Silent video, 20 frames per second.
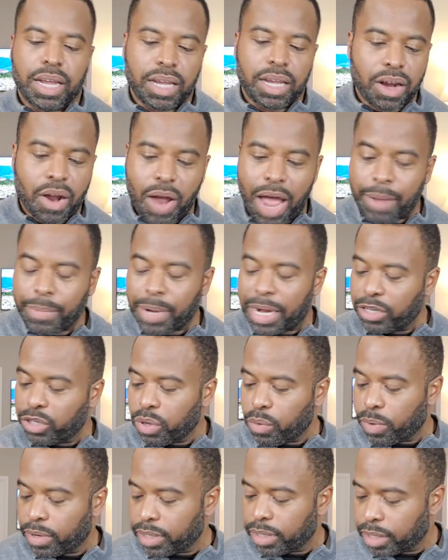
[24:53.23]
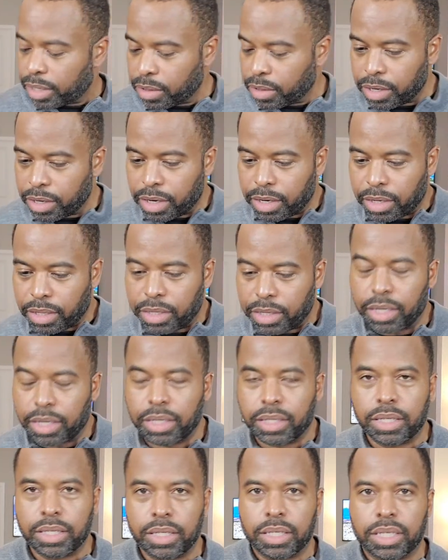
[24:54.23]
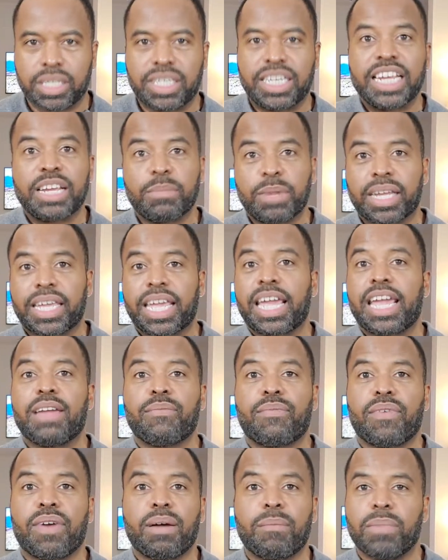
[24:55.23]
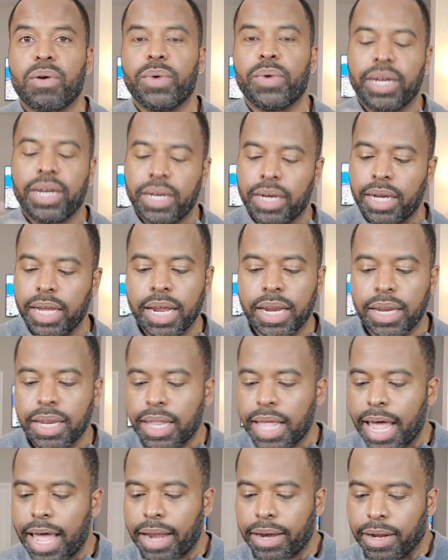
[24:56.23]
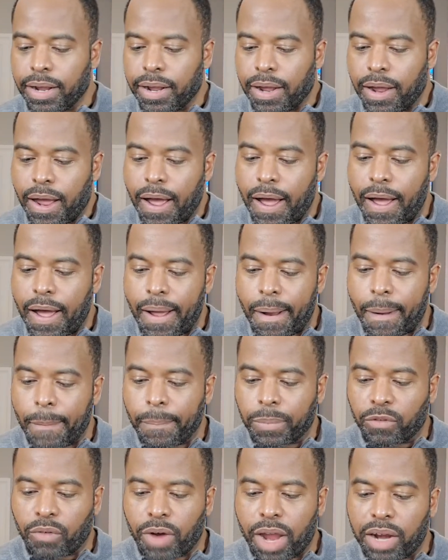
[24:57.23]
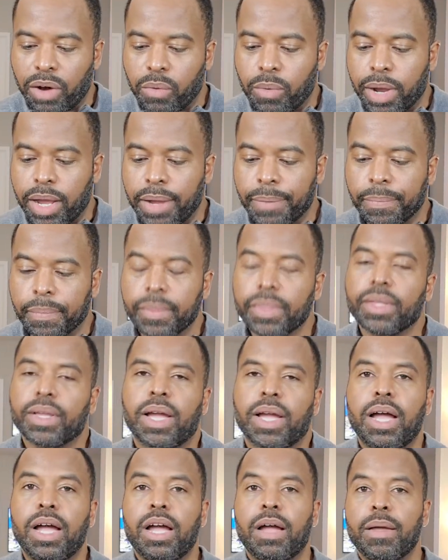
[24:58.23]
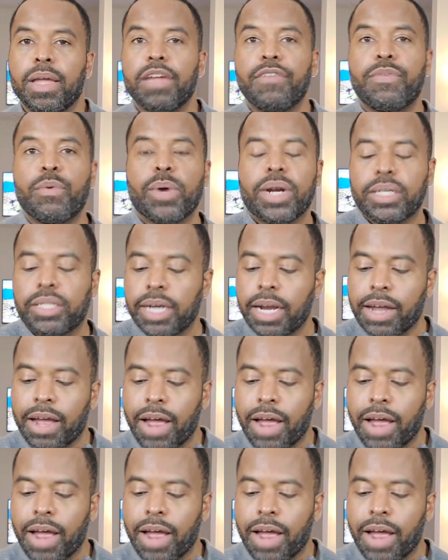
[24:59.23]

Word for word: You know, I'm not sure where the the the, the stigma came from, but we need to end that um, right away. Uh, if you want to check